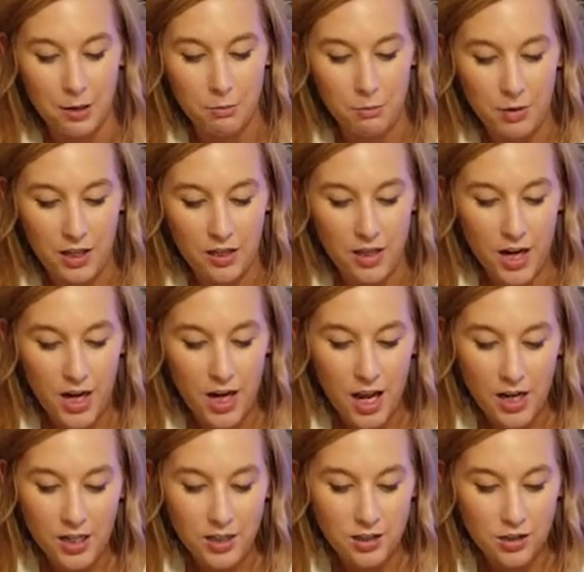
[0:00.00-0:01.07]
But they kind
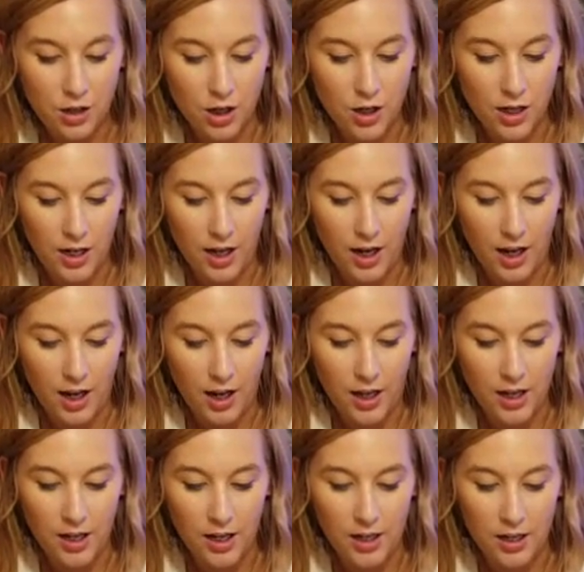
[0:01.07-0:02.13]
of started it,
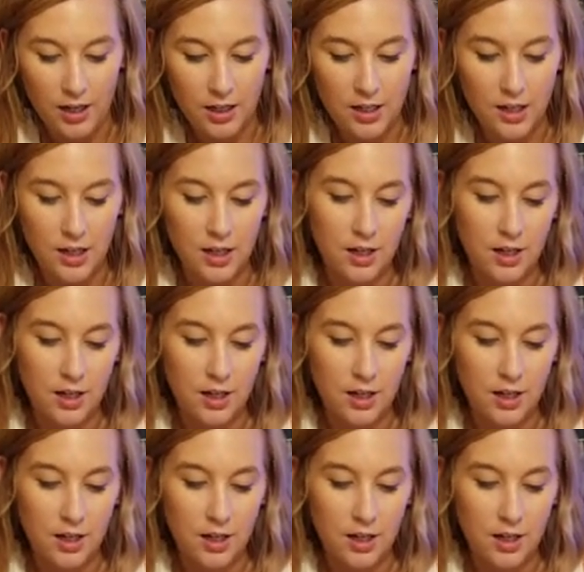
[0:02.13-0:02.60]
and